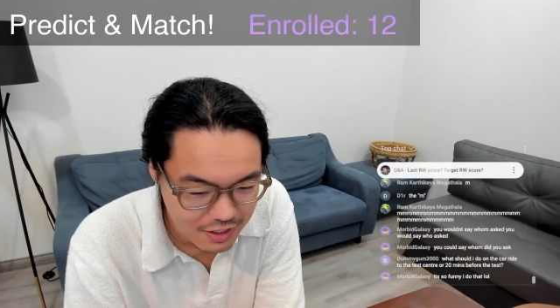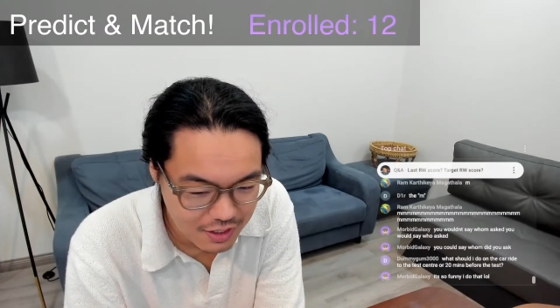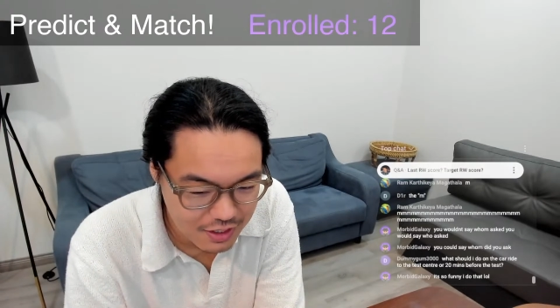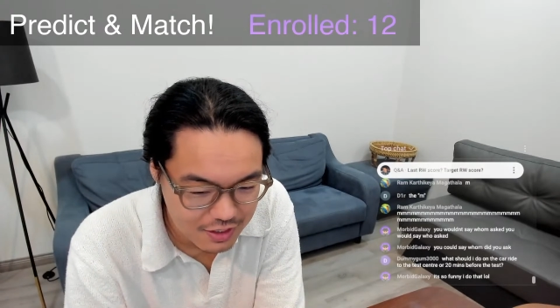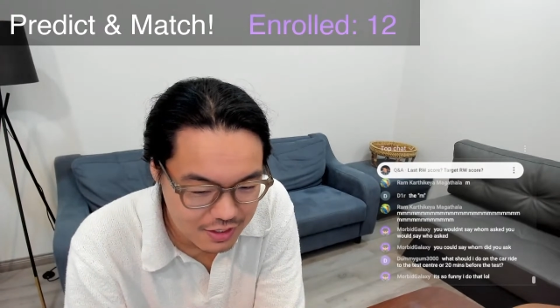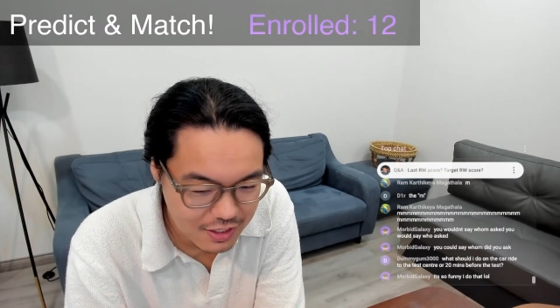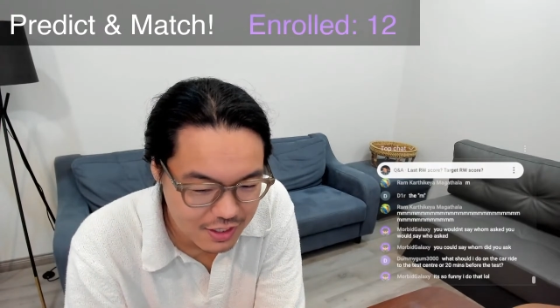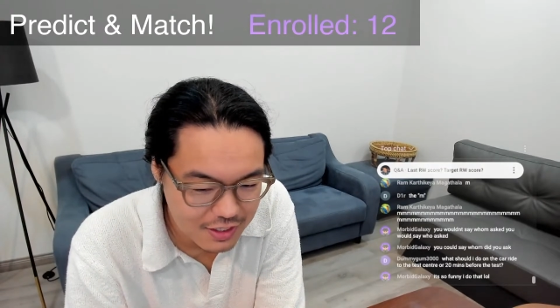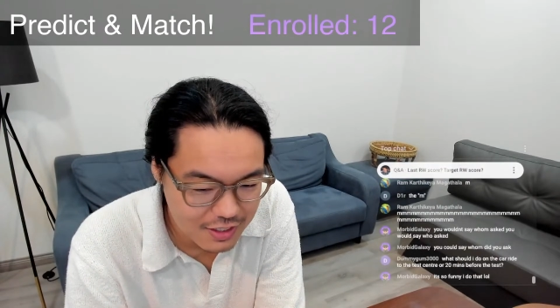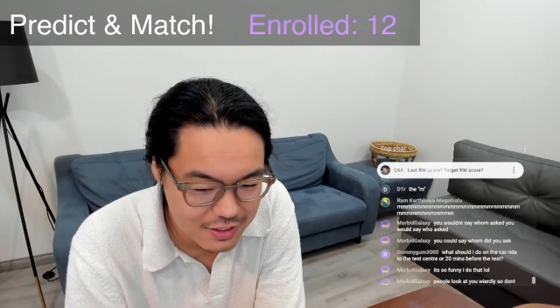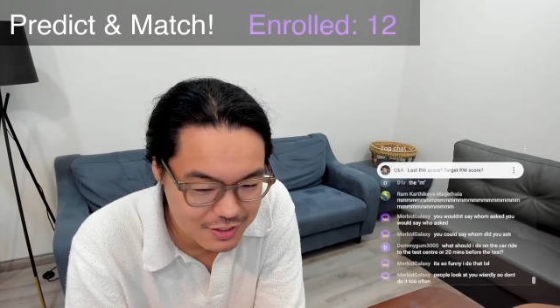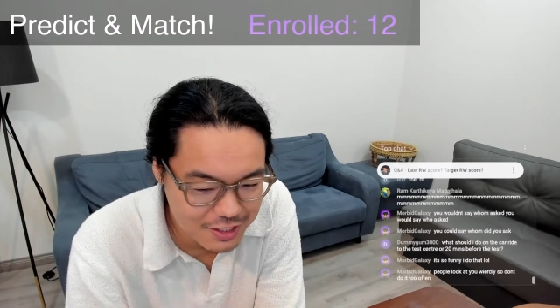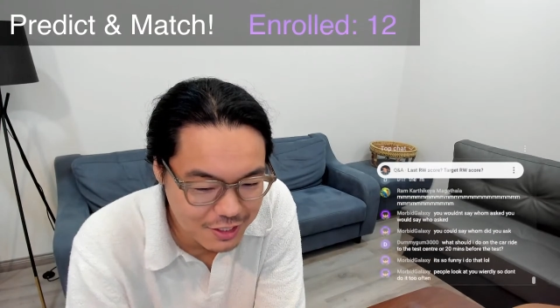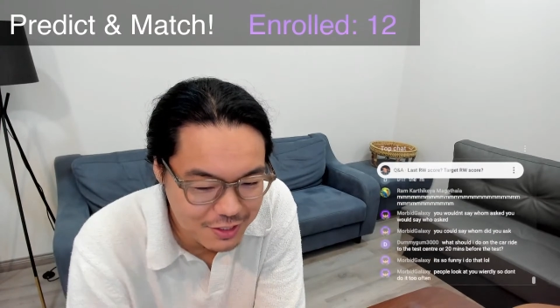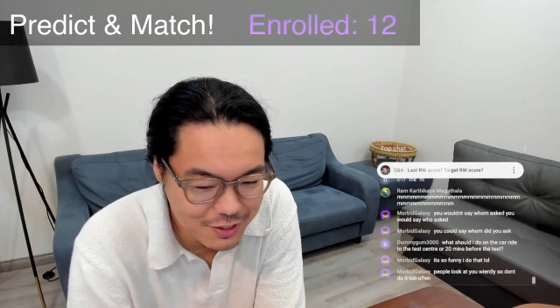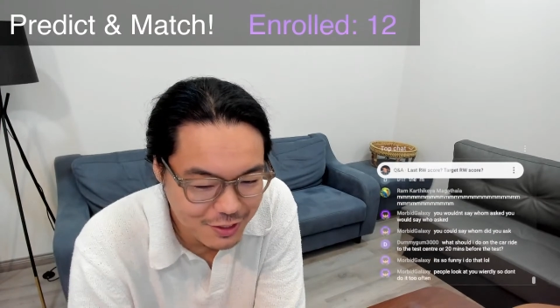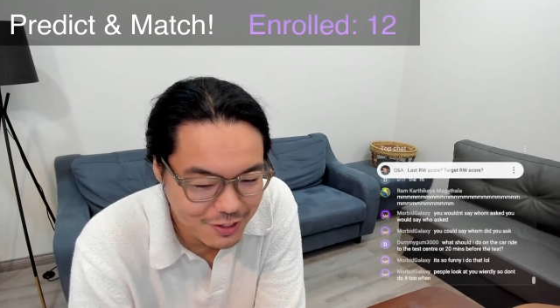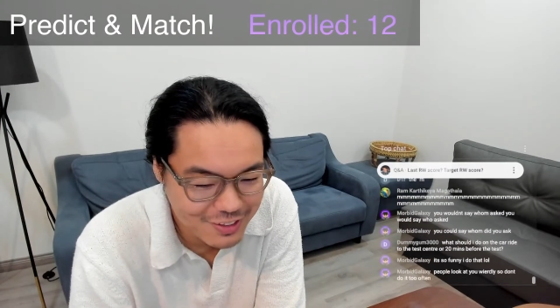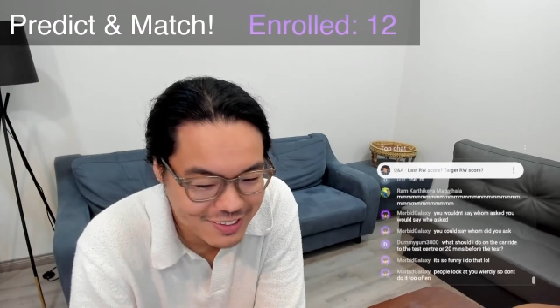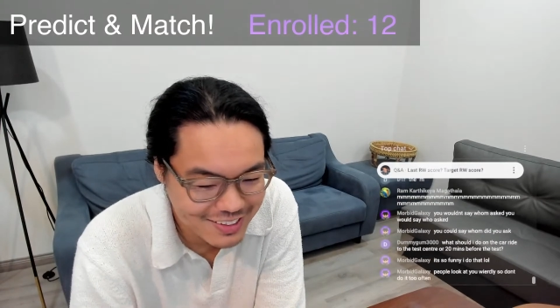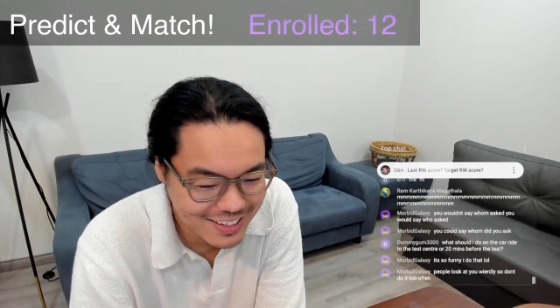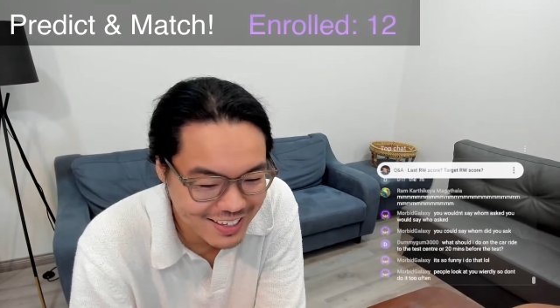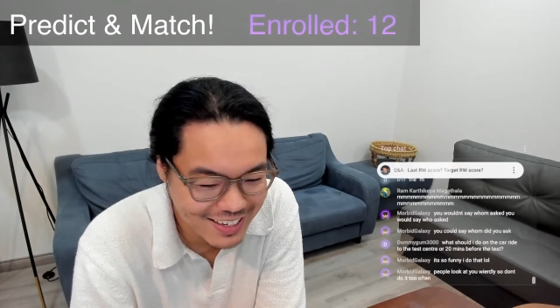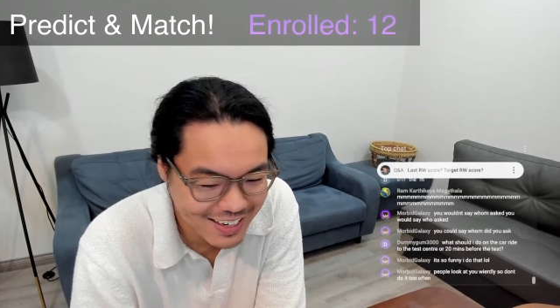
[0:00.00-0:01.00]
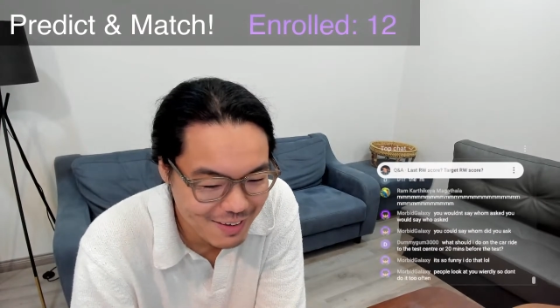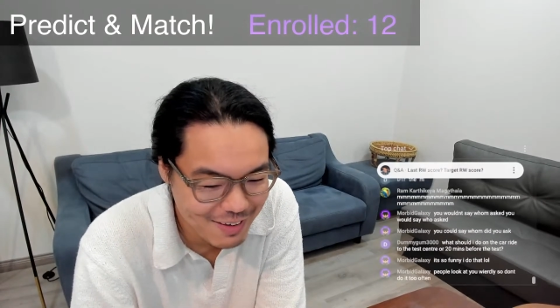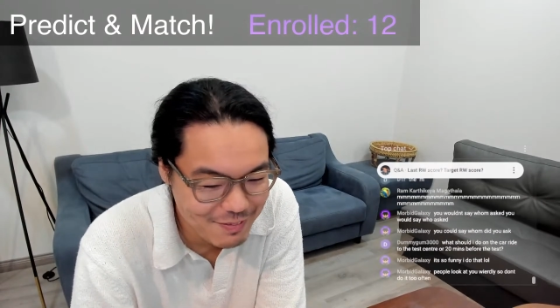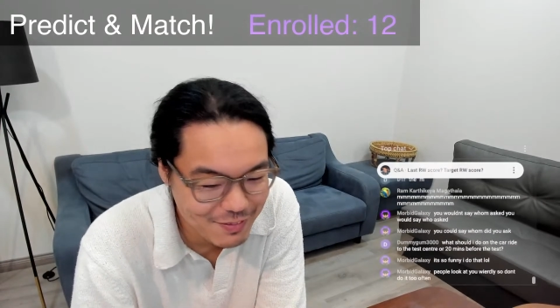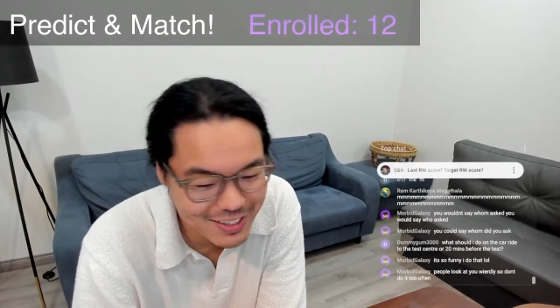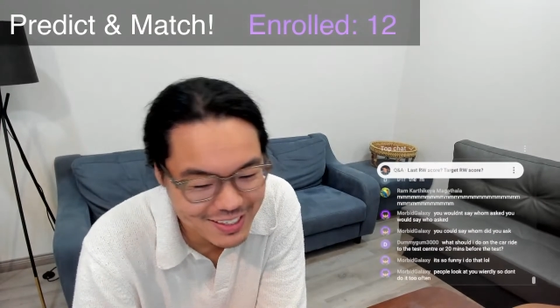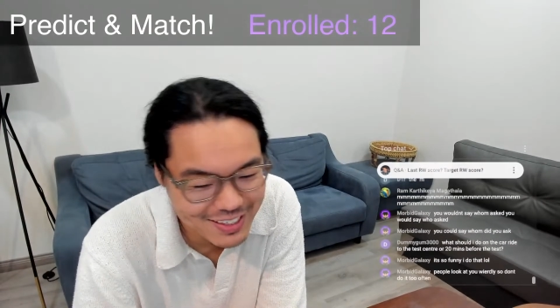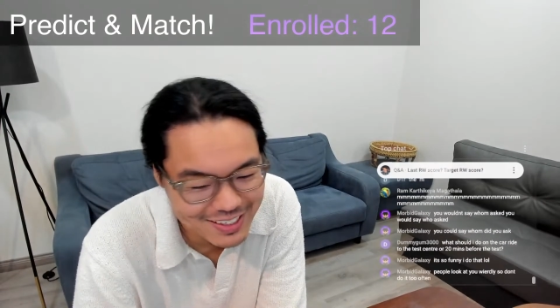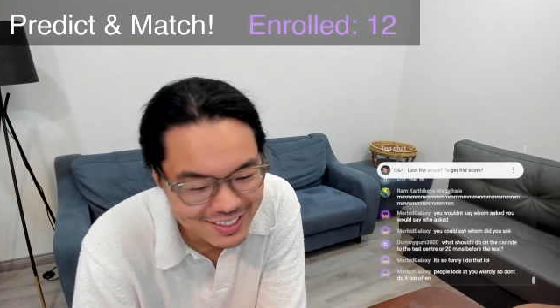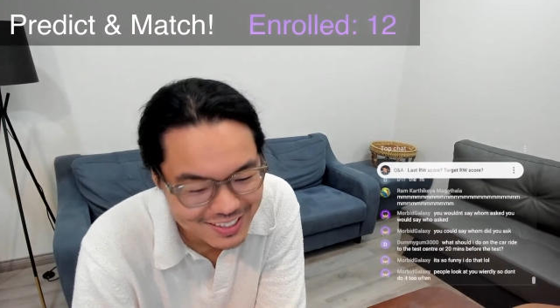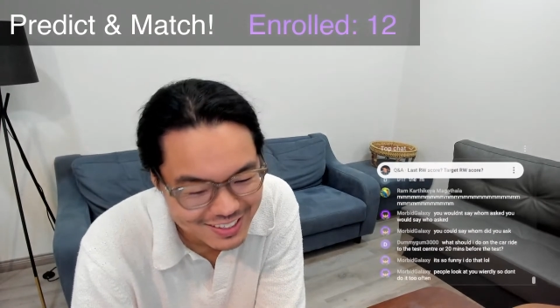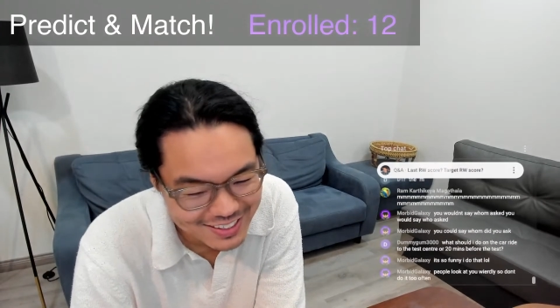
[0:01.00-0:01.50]
Kids, yeah,
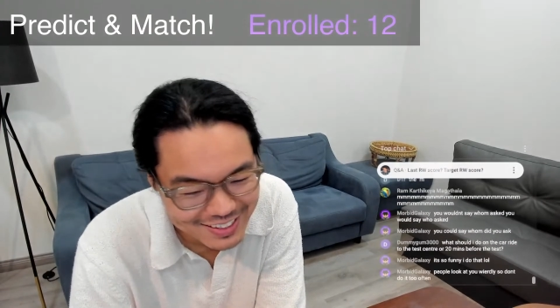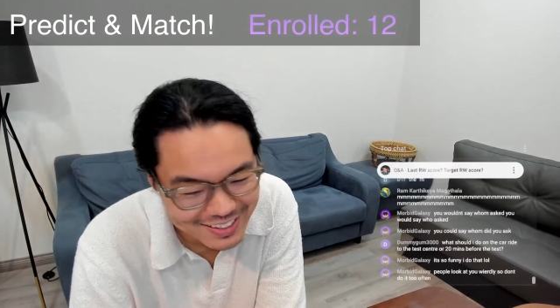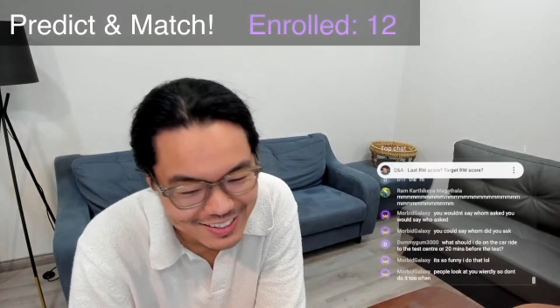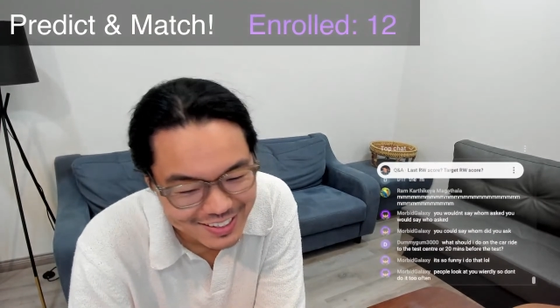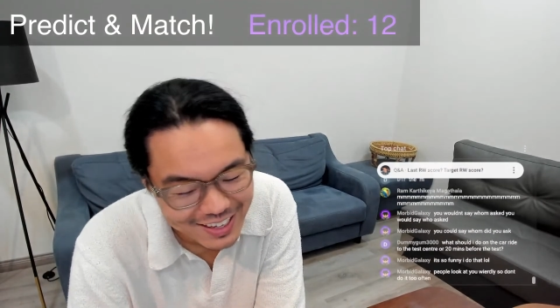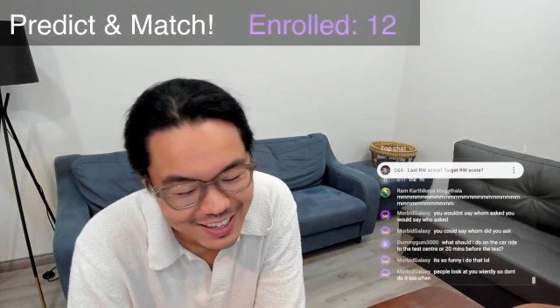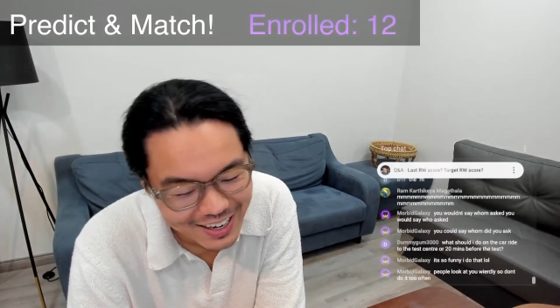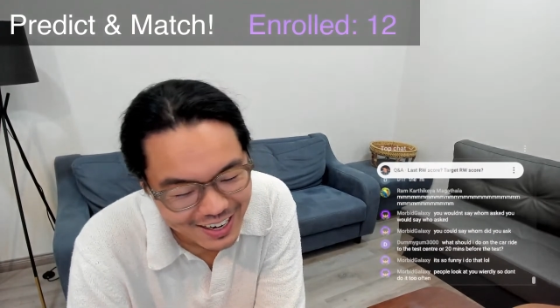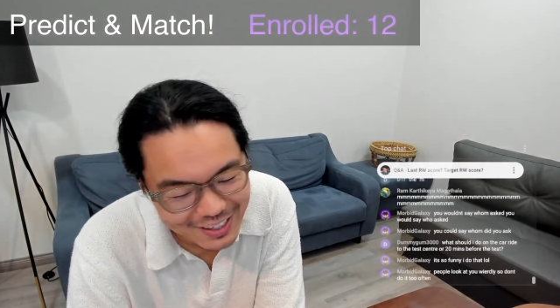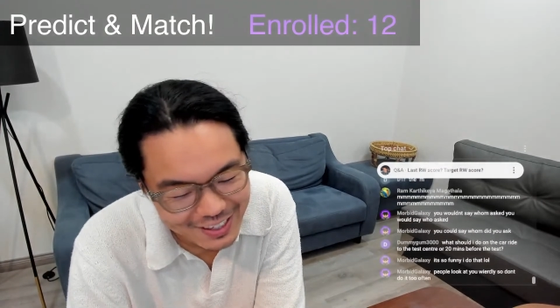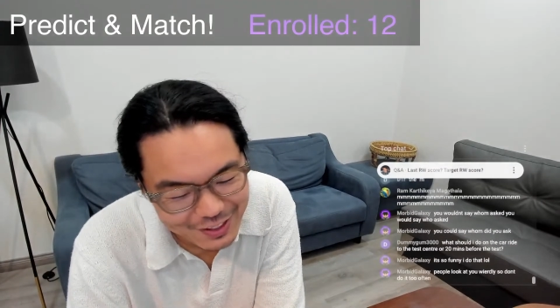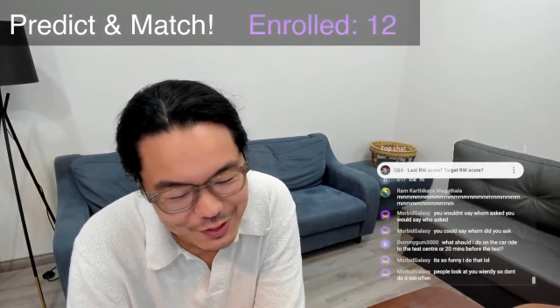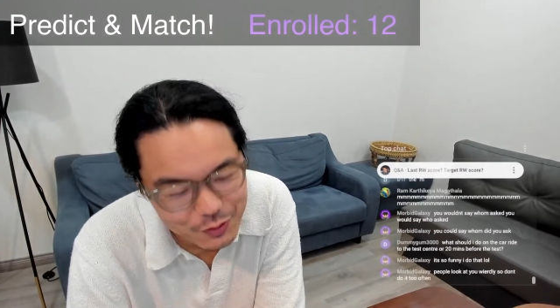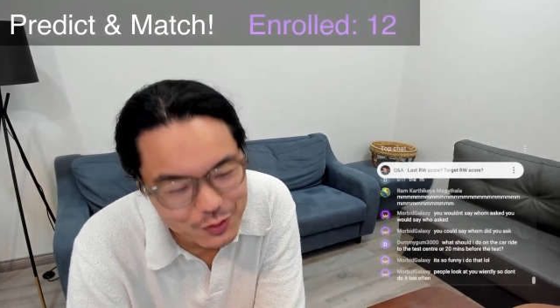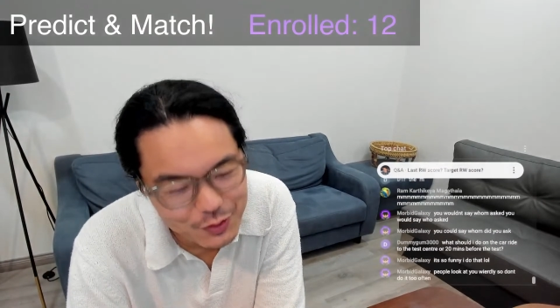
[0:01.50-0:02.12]
your